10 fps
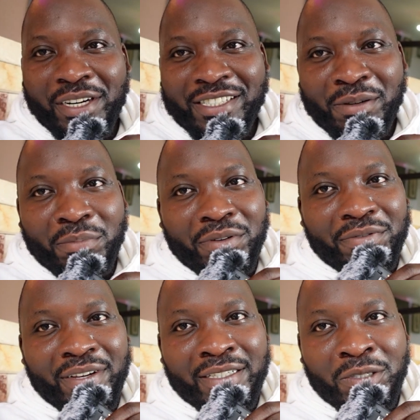I jump off,
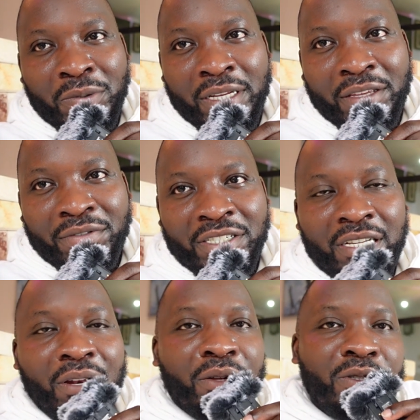I just want to give a
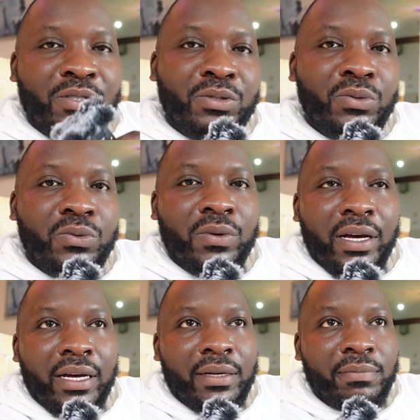shout out to
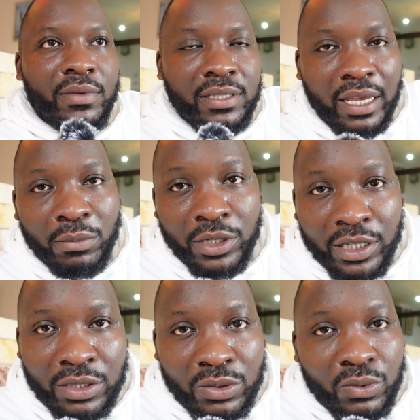Simon
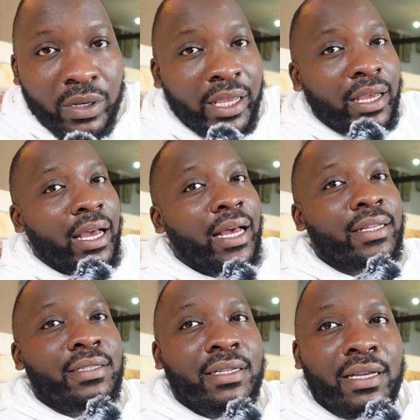Kisule
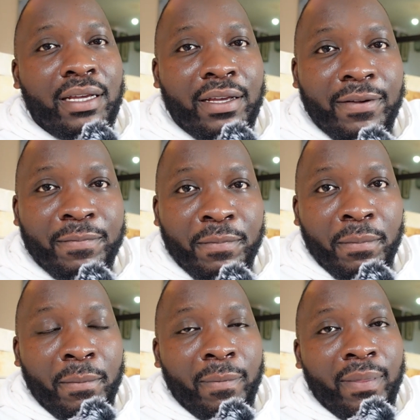at
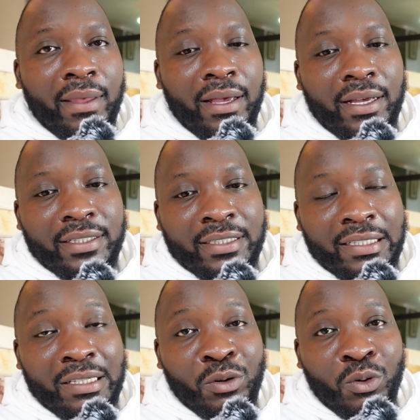
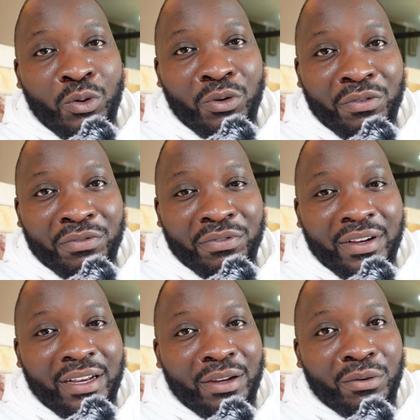CEO of
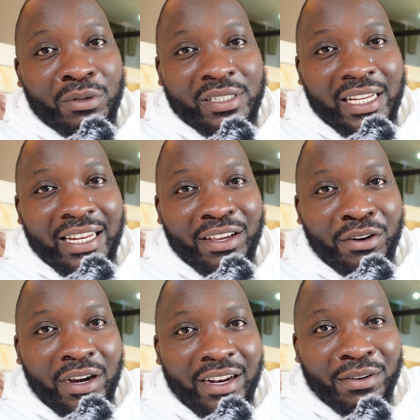ROSA
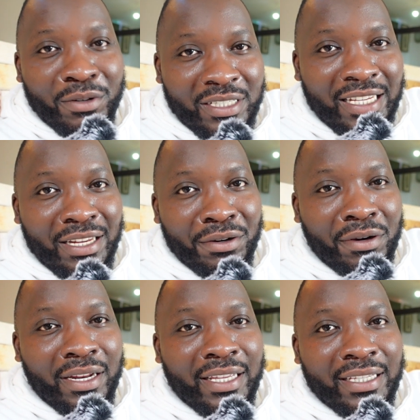NEGRA. ROSA
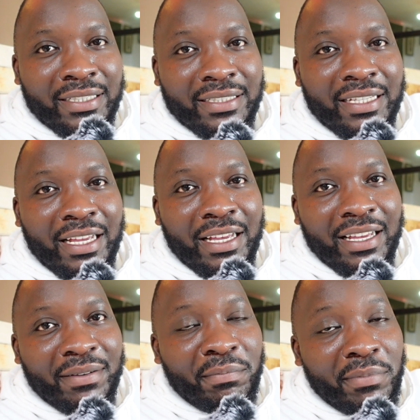NEGRA is
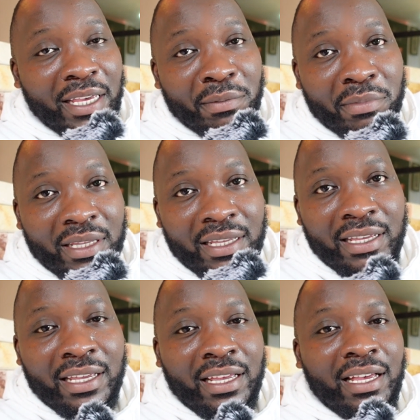B&B,
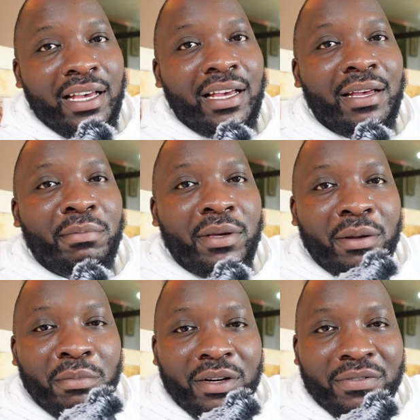bed
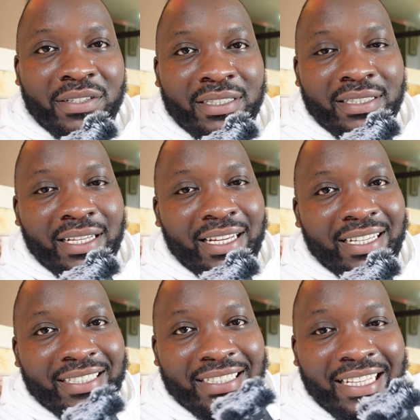and breakfast,
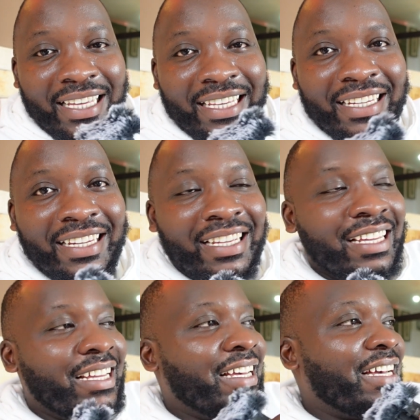staying.
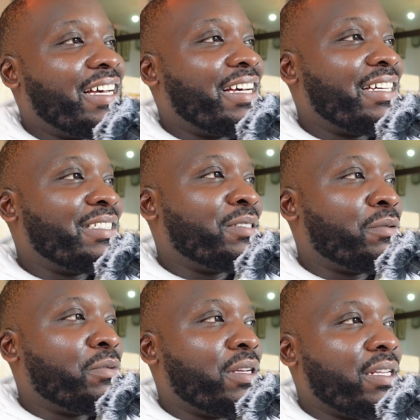It's a
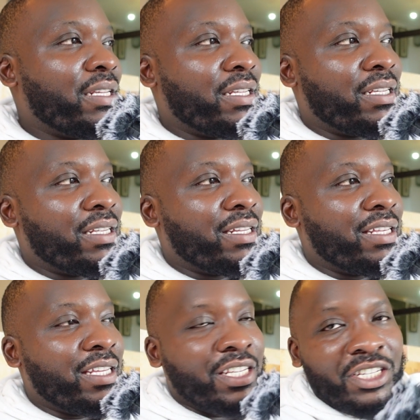really
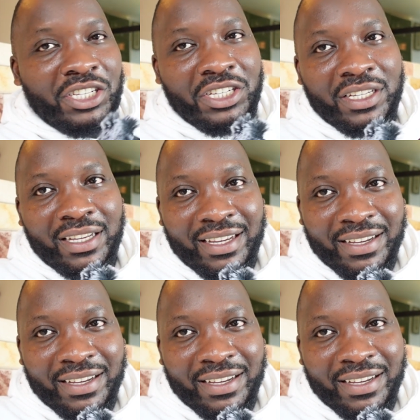niche,